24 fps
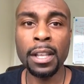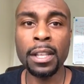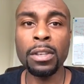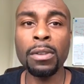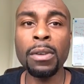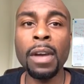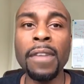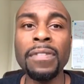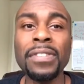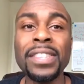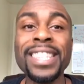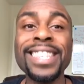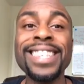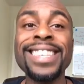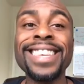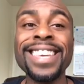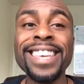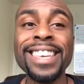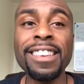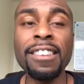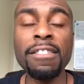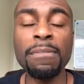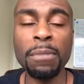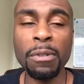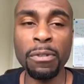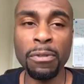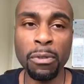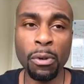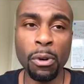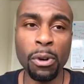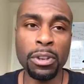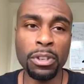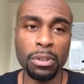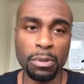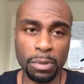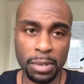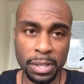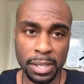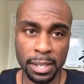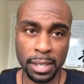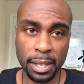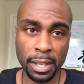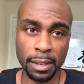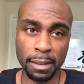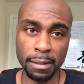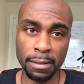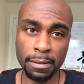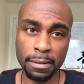You have to give before you
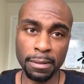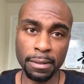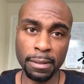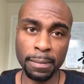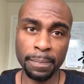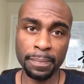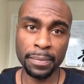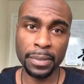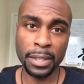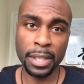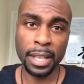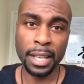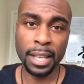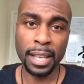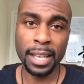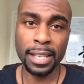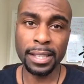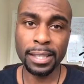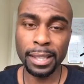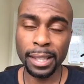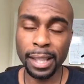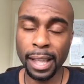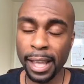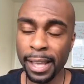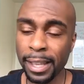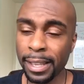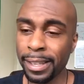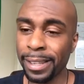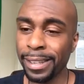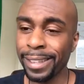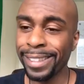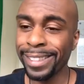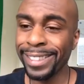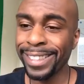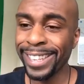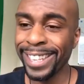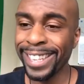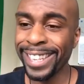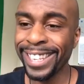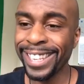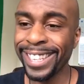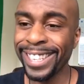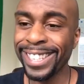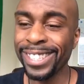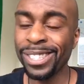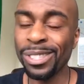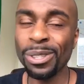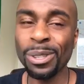receive. It's like
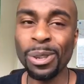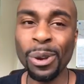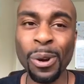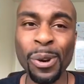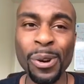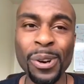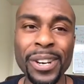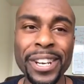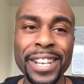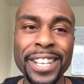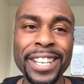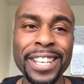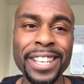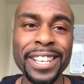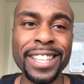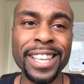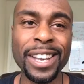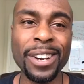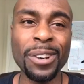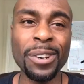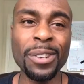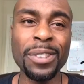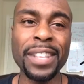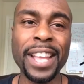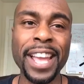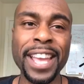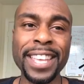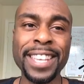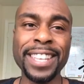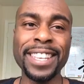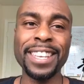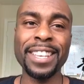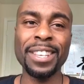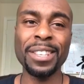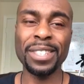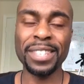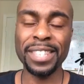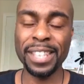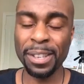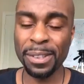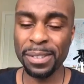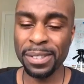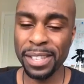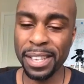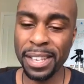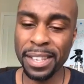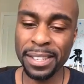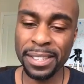the story that Earl Nightingale
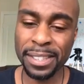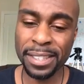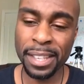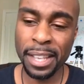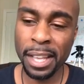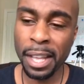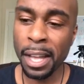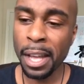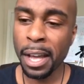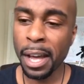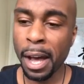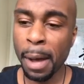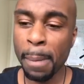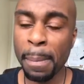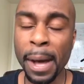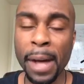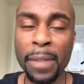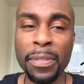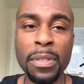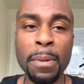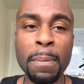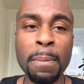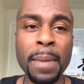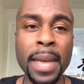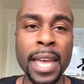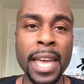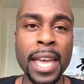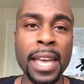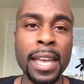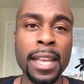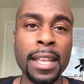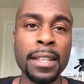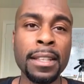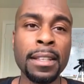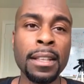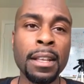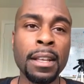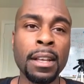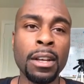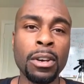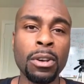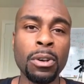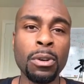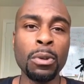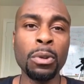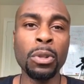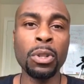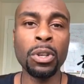tells us about the man
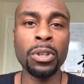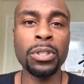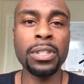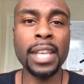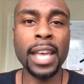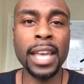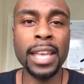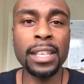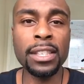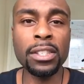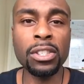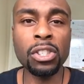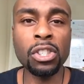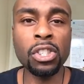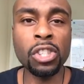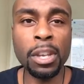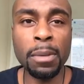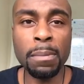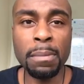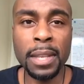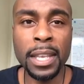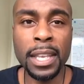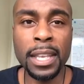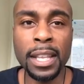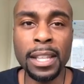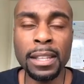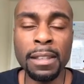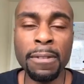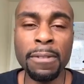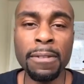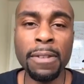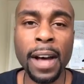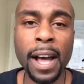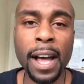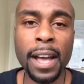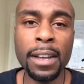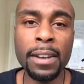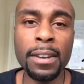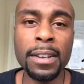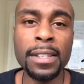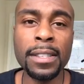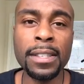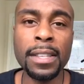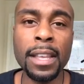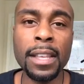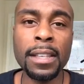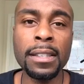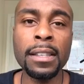who looks at his chimney at the fire and
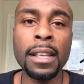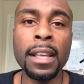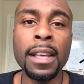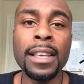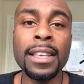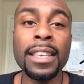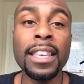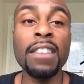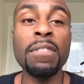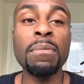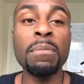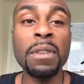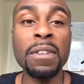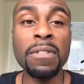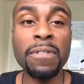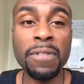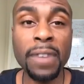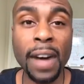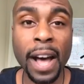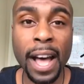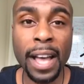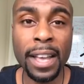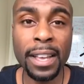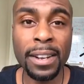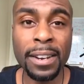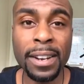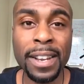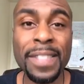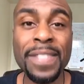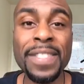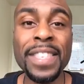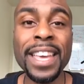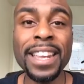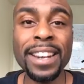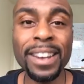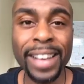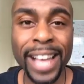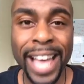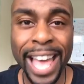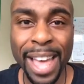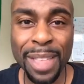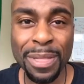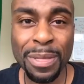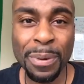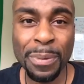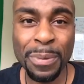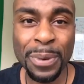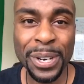says, Give me fire, and then I'll
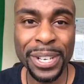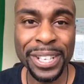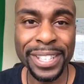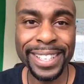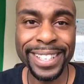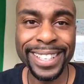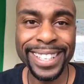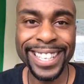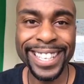add the wood.